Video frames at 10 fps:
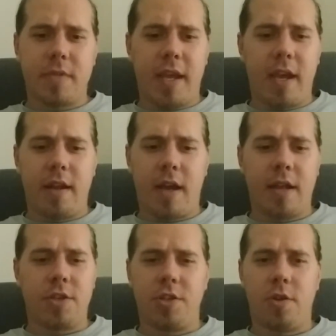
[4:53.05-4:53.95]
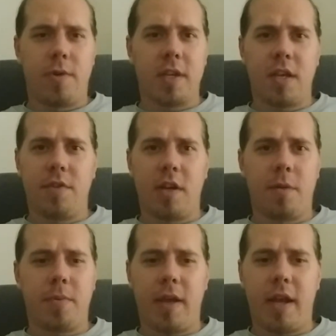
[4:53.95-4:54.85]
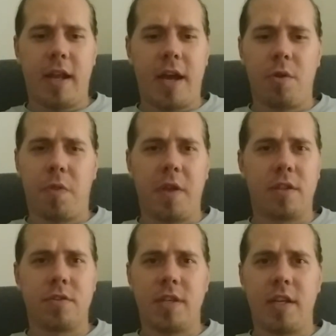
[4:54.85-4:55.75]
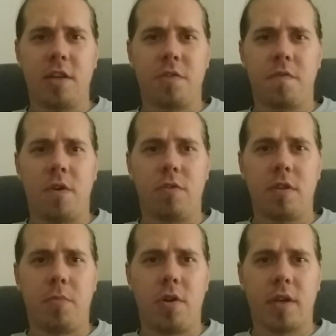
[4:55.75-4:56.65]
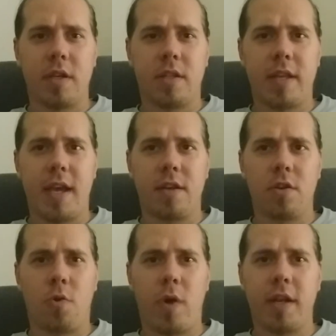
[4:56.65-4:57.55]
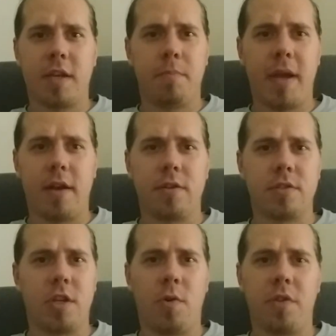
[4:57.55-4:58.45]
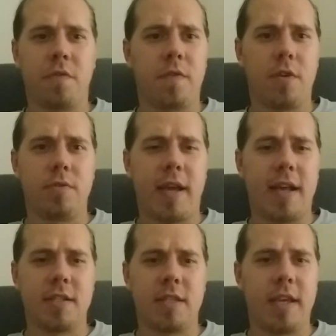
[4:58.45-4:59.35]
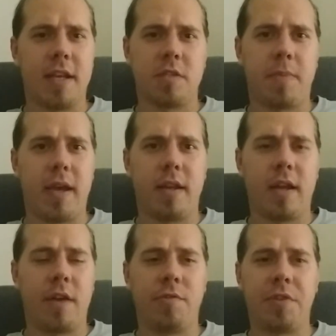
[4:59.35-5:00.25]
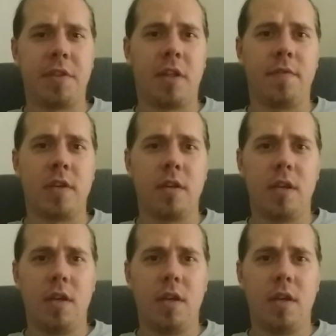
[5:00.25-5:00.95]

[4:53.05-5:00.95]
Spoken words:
and I just don't want to give it up. And I don't think there's any other phone on the market that quite compares. No other phone has the S Pen. I really love it.